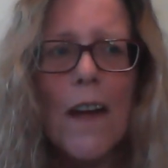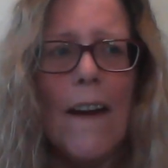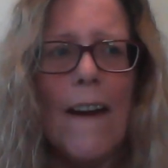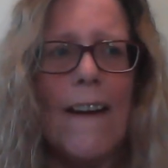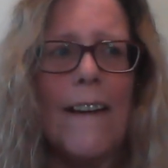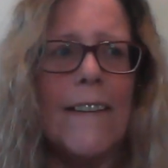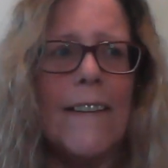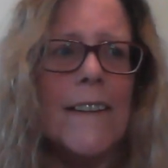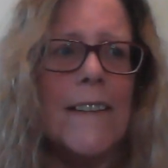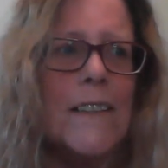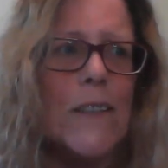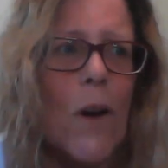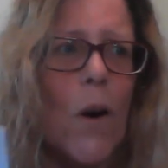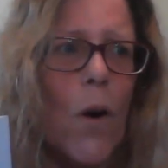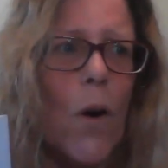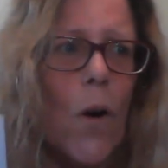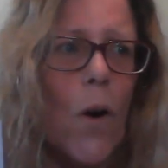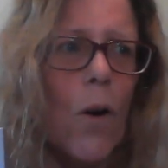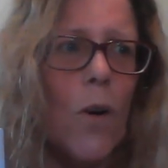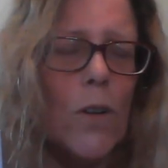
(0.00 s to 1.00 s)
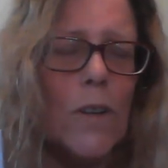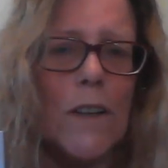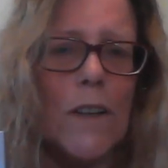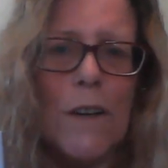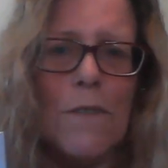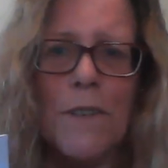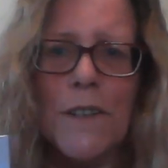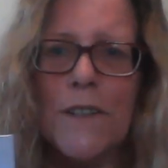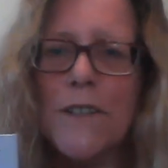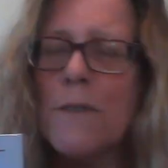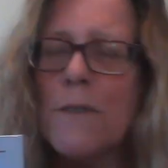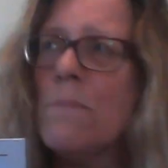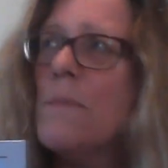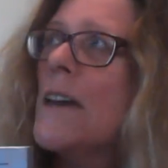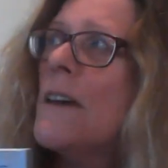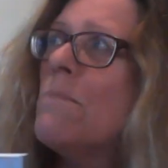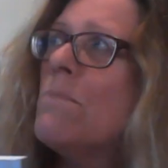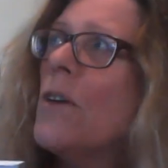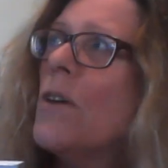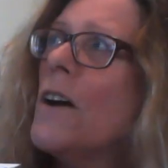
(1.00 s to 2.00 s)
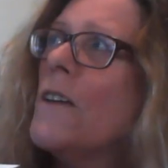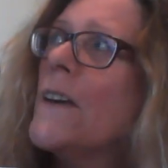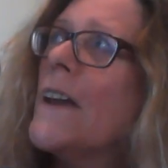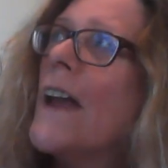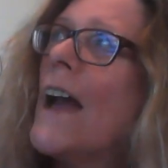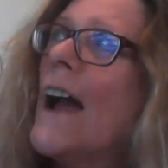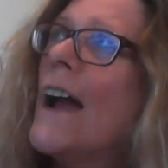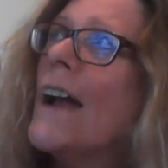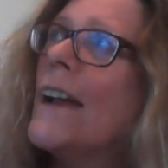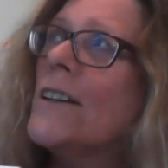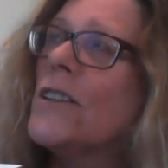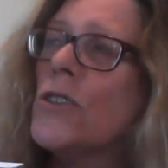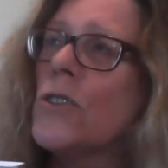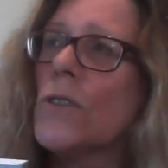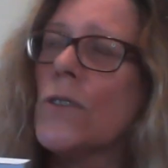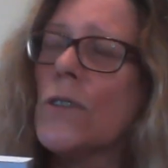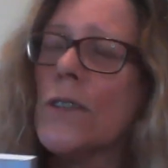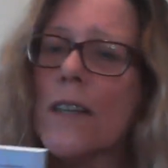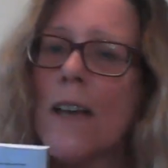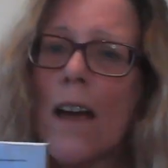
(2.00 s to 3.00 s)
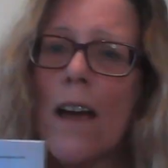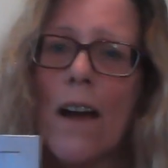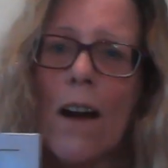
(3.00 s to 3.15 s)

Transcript: And it's all given to me by the angels.